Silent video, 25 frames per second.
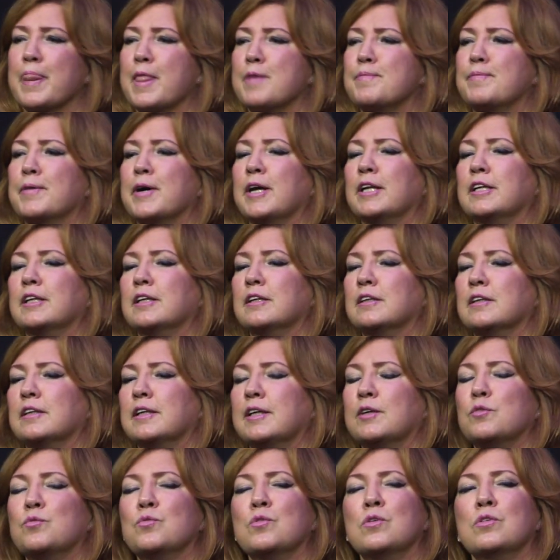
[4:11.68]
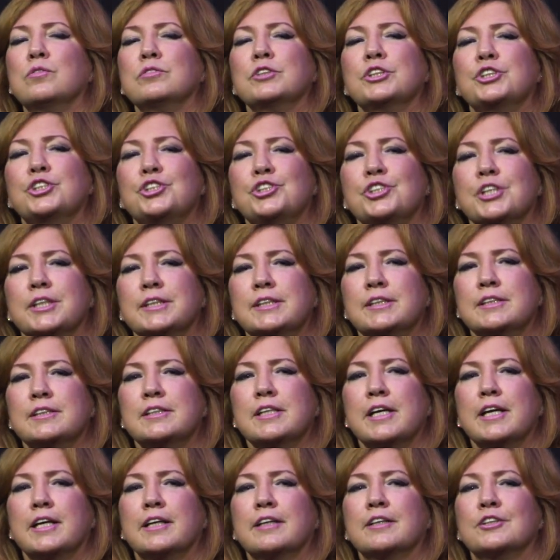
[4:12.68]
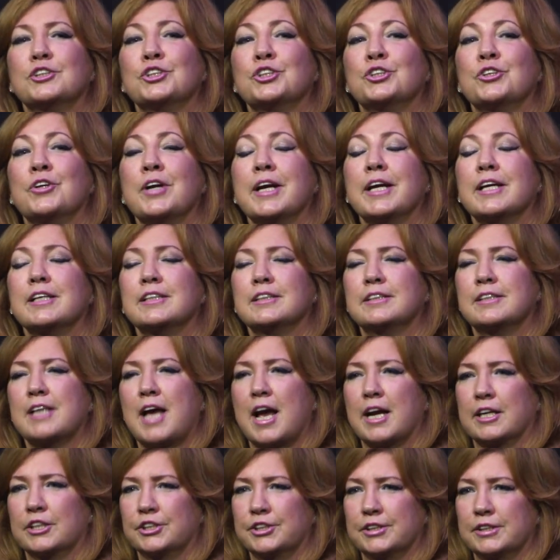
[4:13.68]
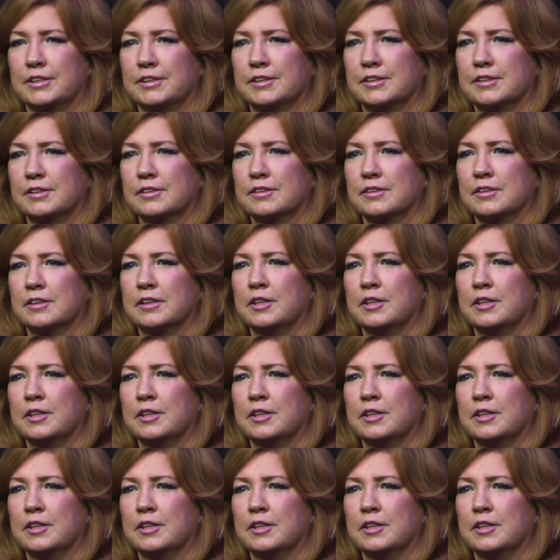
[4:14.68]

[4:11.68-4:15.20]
But it won't just take transactions.